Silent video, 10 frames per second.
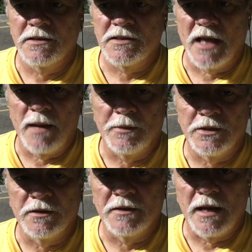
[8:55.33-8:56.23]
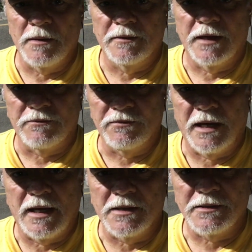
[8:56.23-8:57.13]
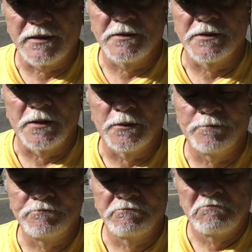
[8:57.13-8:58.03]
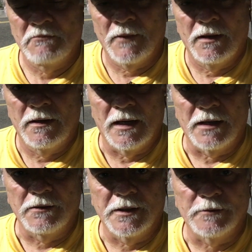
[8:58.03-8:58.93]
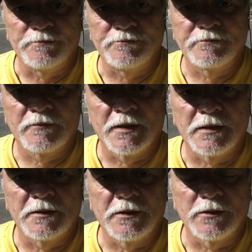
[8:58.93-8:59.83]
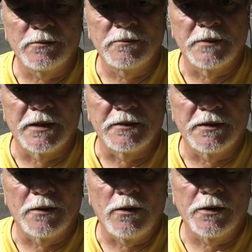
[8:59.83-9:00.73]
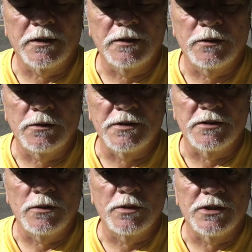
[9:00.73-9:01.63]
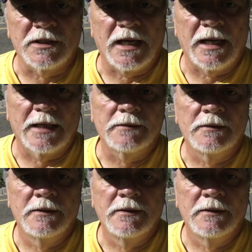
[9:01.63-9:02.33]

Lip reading: slamming you that fast? So I don't know, but you know, all you can do is do what you can,